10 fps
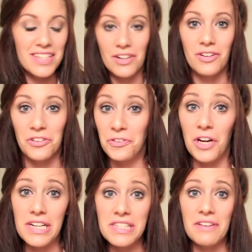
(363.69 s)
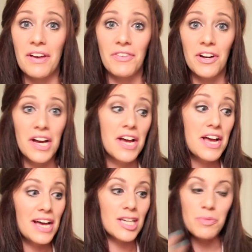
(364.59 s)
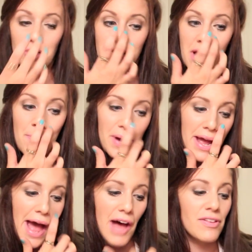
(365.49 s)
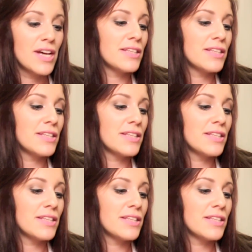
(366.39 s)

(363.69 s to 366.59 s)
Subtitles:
I don't know if you guys have ever experienced that, but I have.